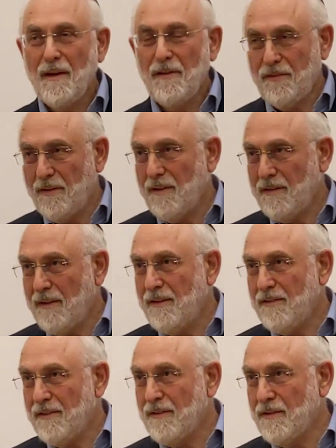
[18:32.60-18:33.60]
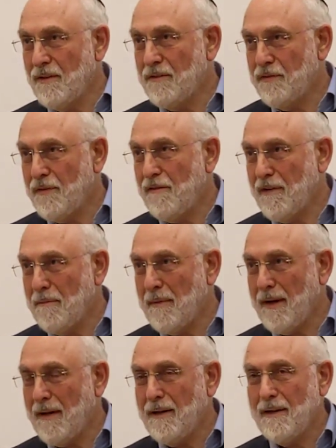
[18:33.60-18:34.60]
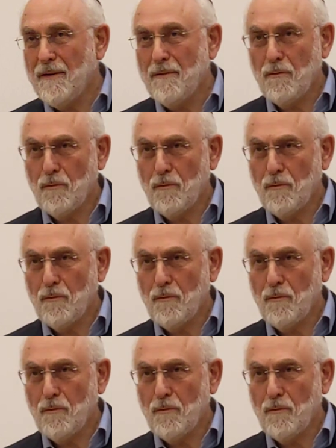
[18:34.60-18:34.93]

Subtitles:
Is he a decent, God-fearing man?